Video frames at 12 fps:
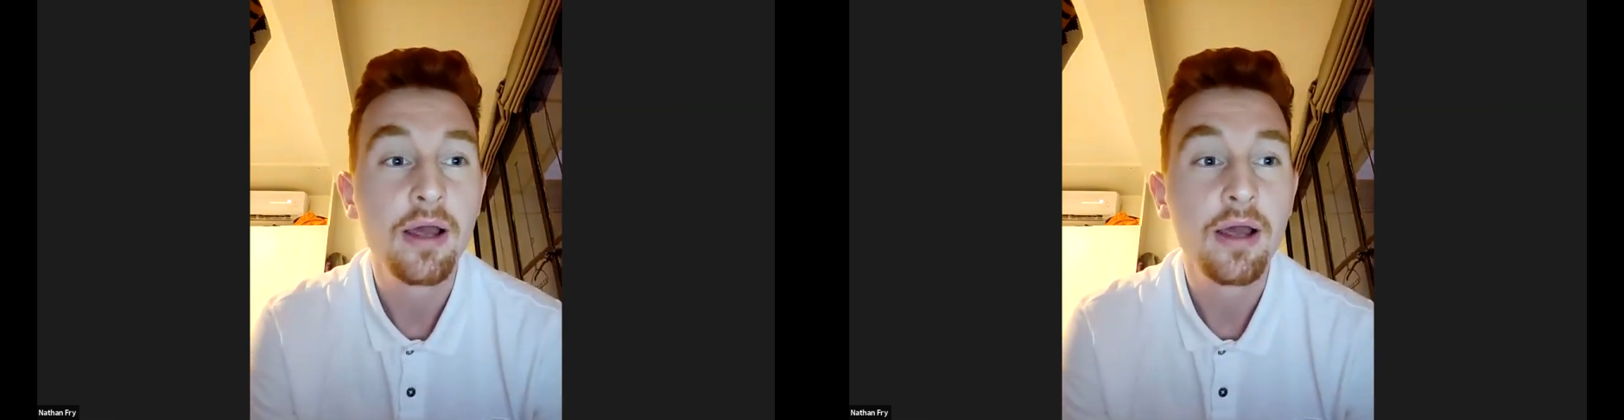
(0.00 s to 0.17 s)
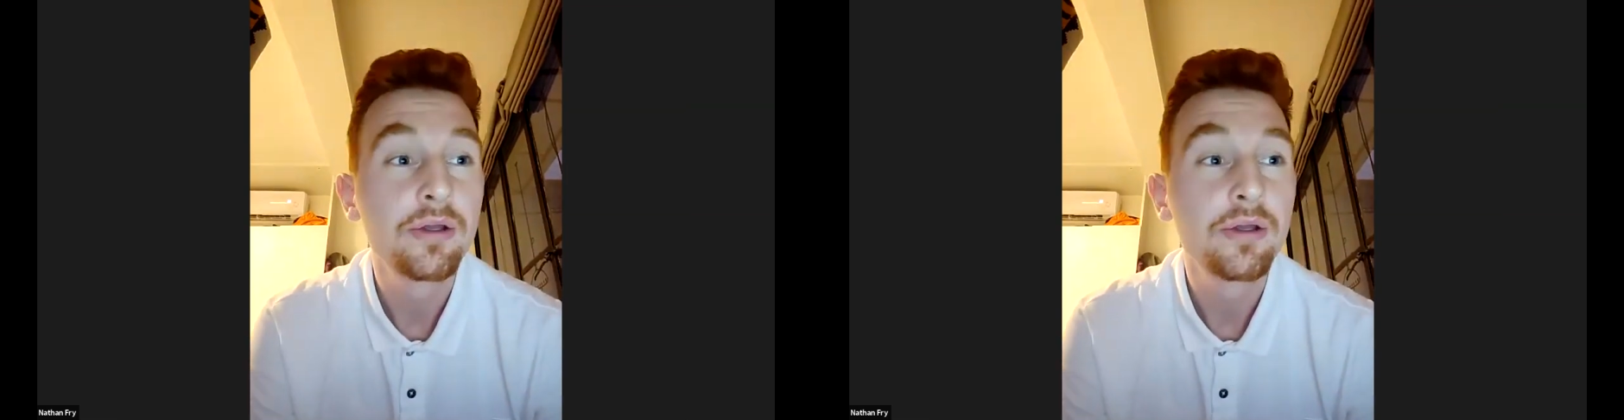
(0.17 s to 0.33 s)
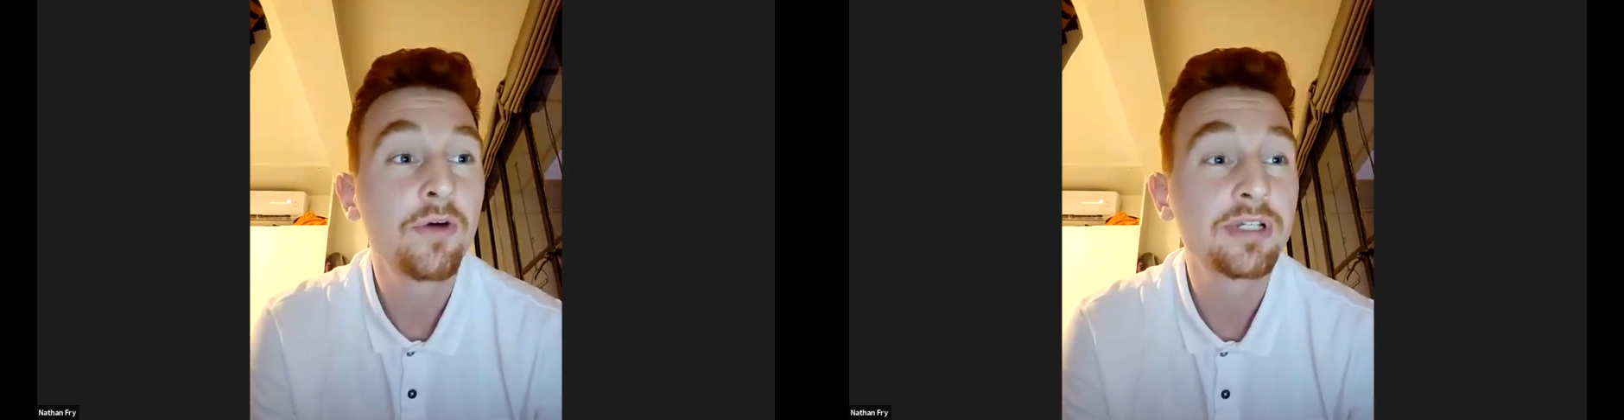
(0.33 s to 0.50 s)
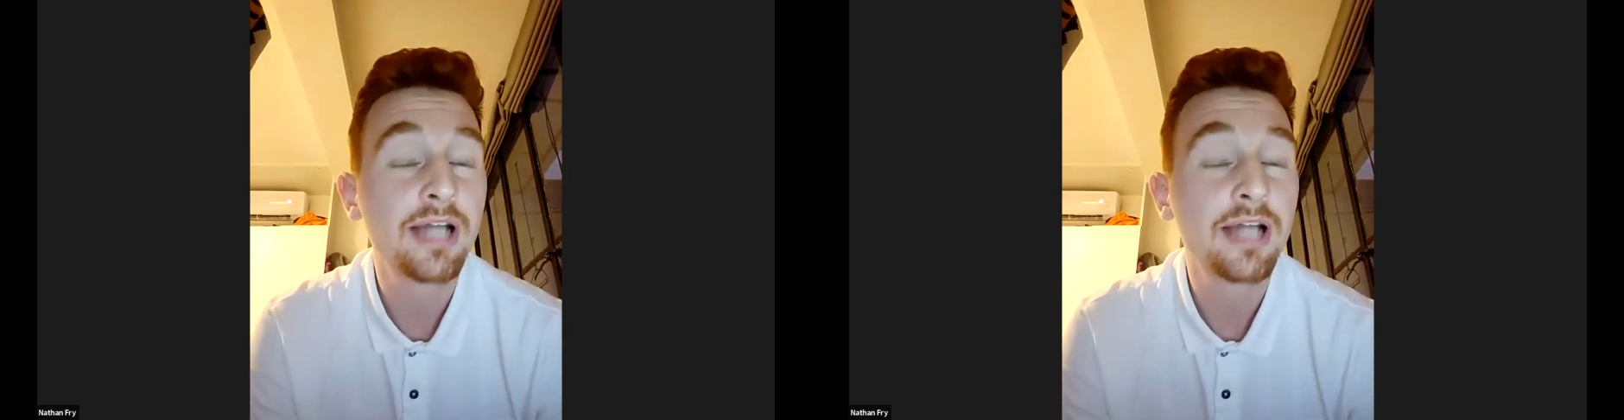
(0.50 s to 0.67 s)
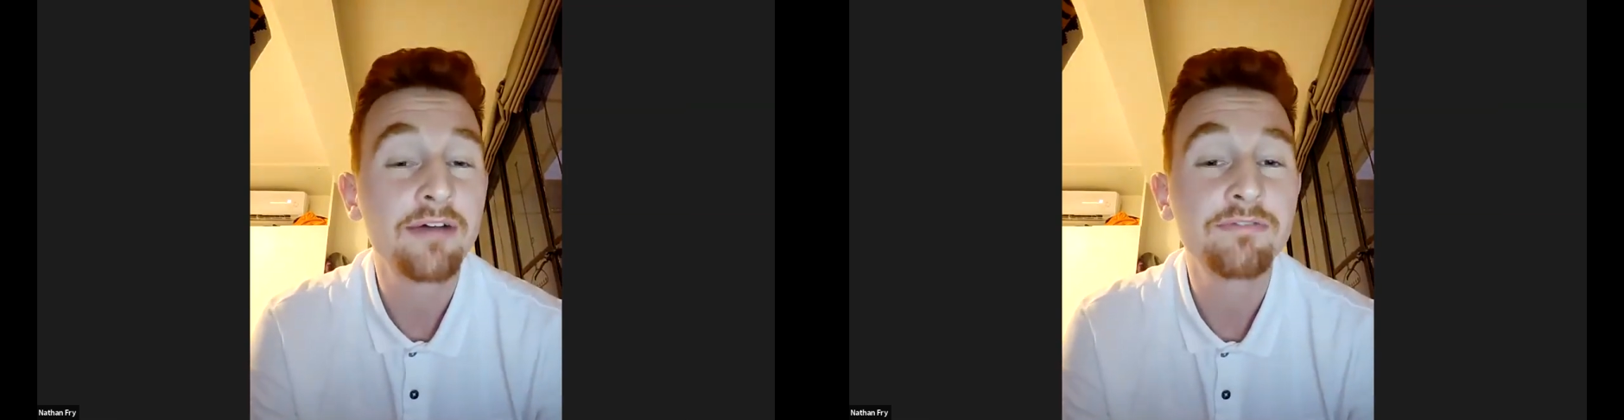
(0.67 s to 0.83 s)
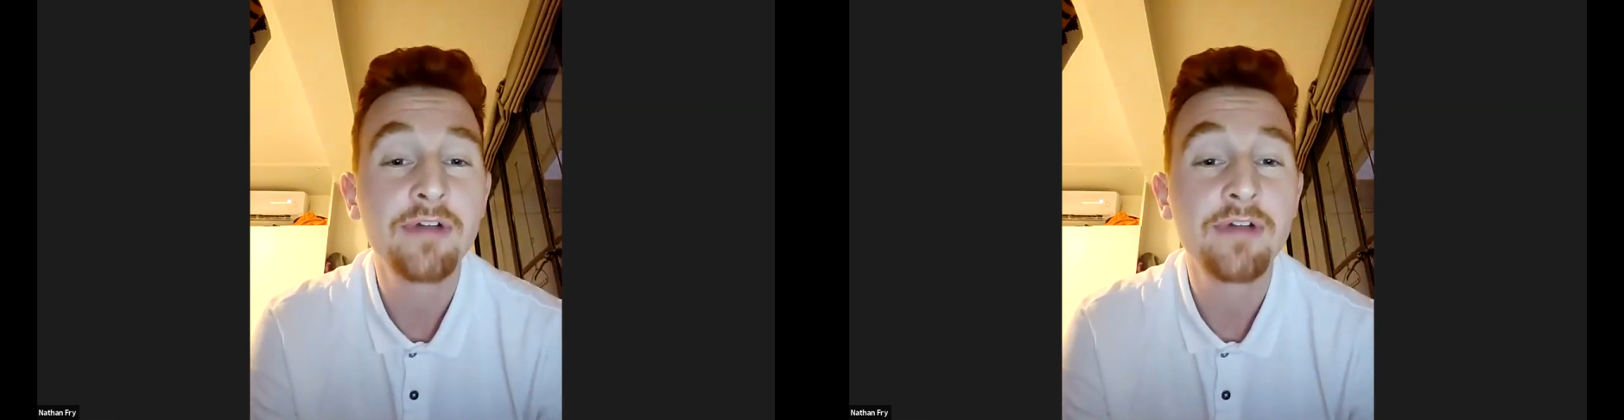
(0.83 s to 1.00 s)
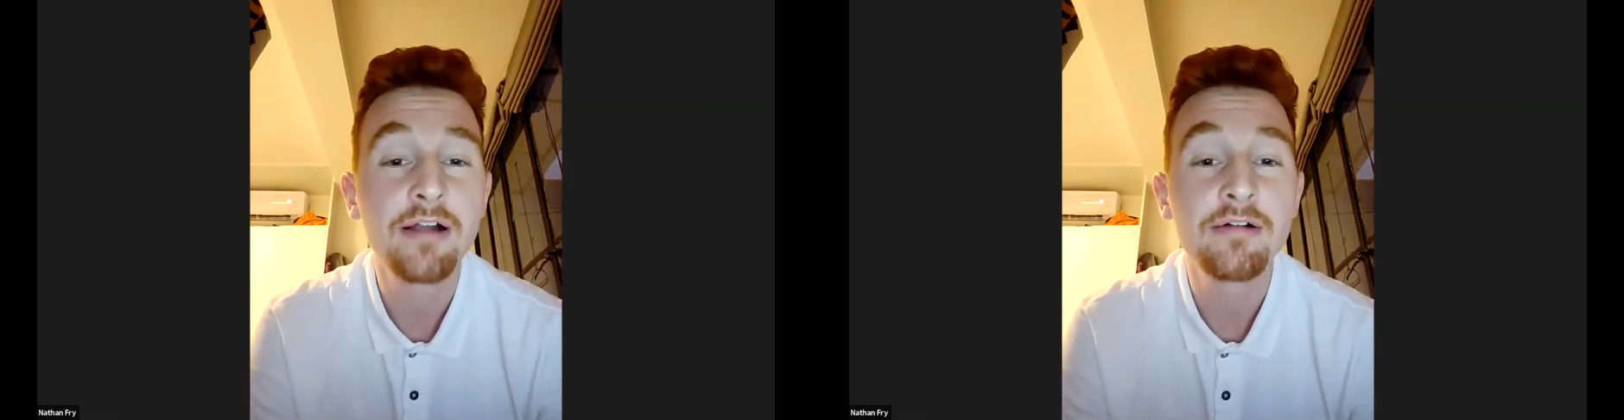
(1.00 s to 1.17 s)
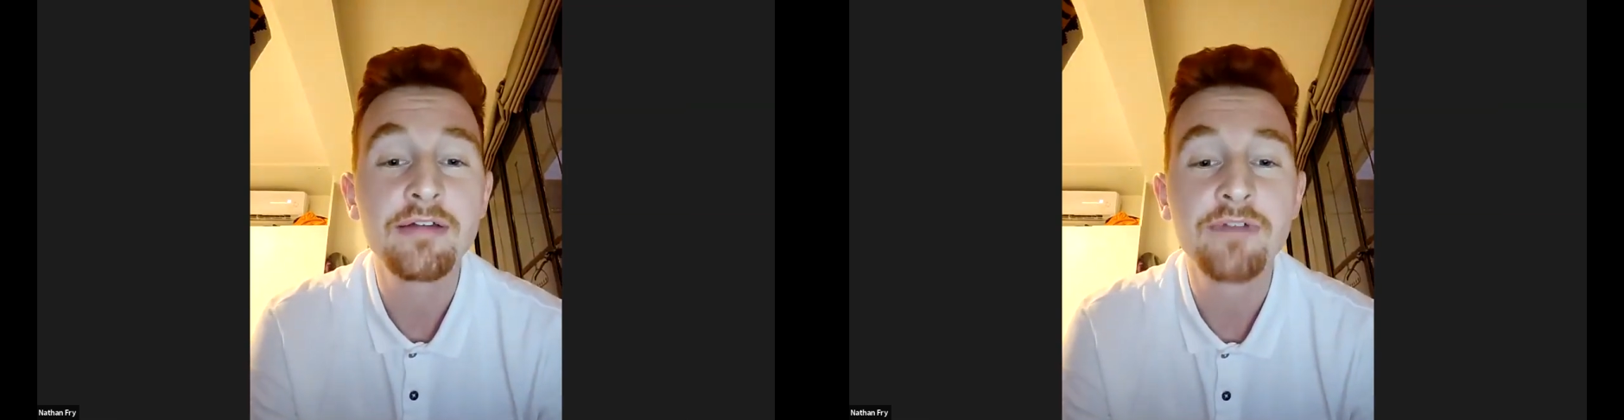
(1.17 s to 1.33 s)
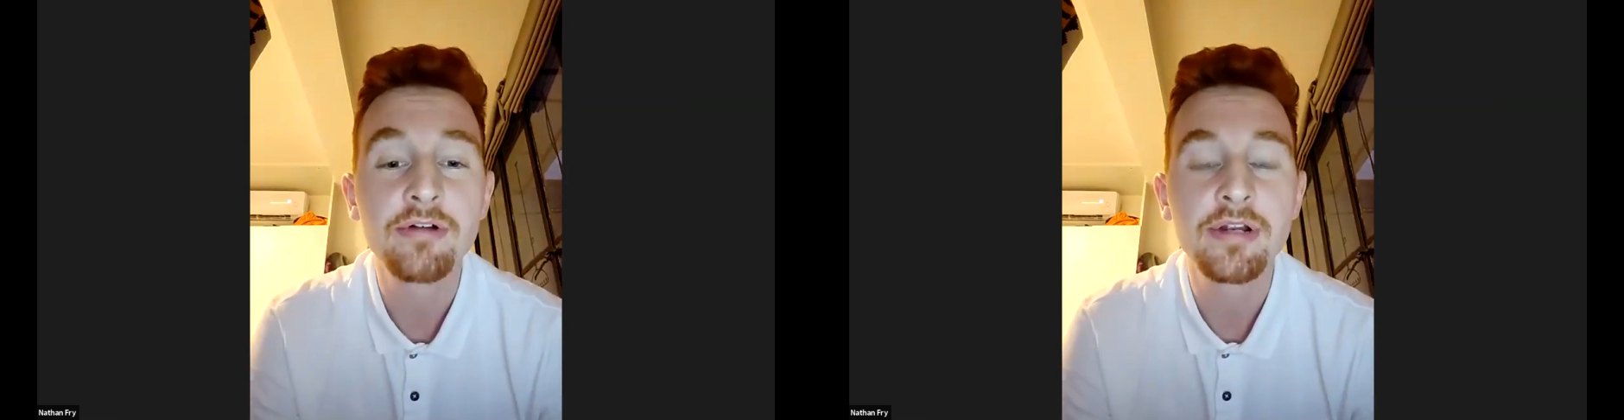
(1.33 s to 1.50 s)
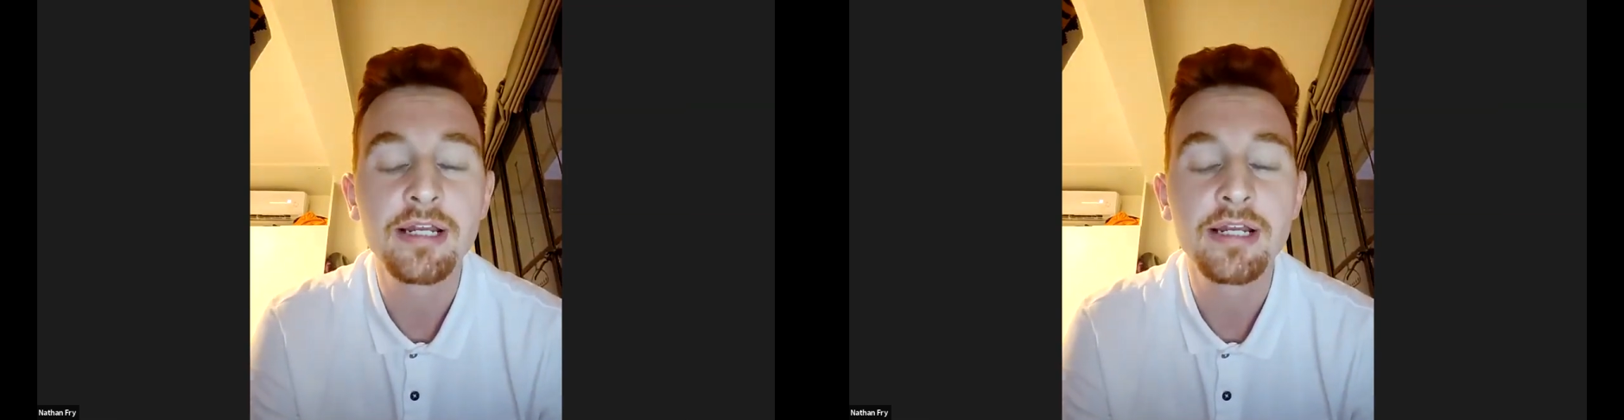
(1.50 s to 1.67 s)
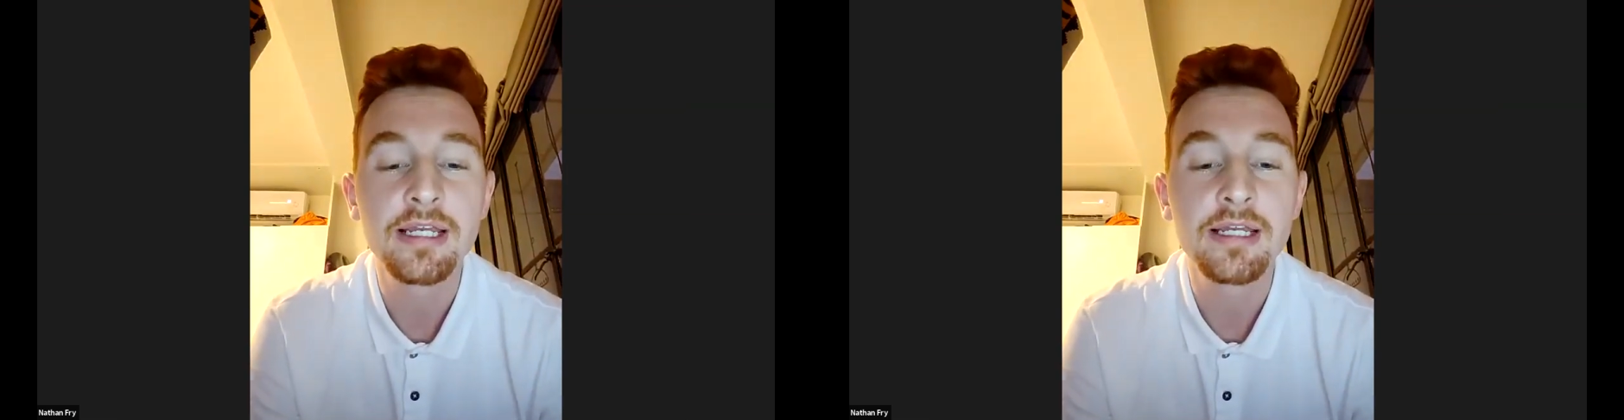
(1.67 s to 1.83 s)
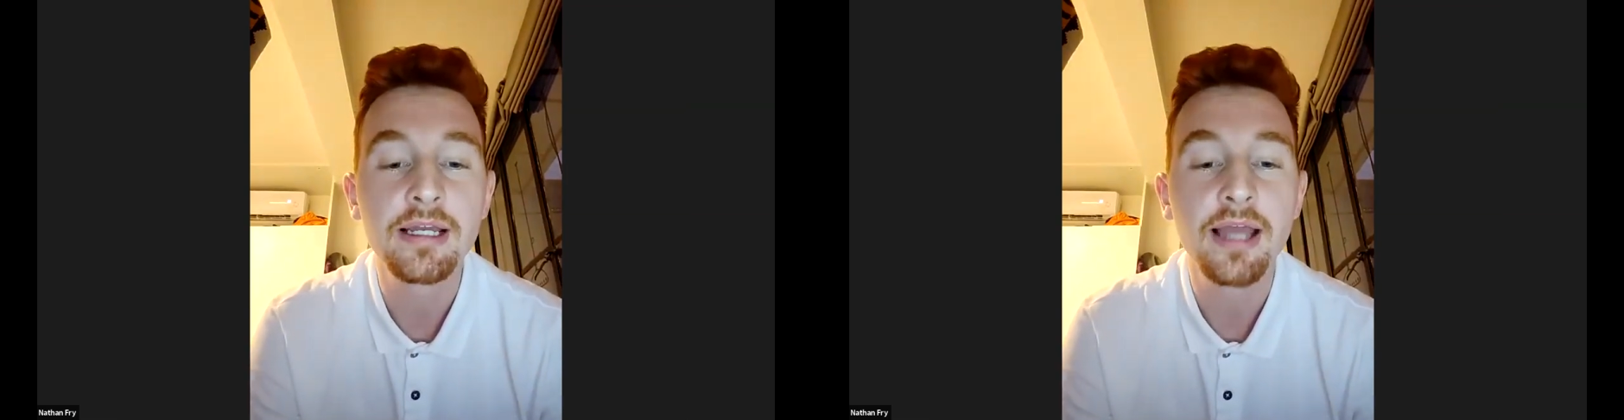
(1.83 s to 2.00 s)
you often have very,
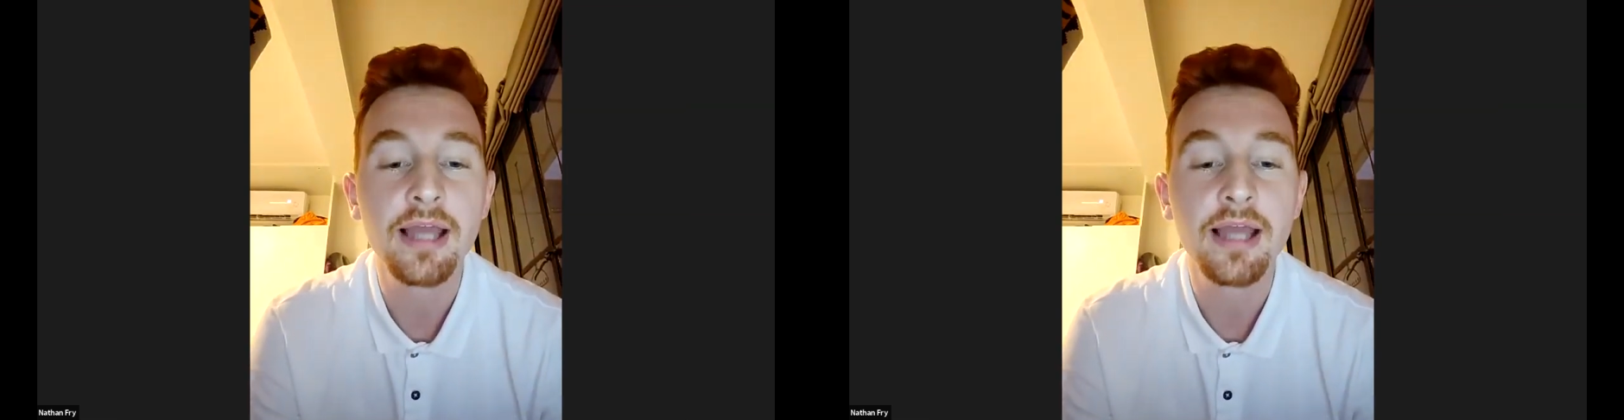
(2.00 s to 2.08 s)
very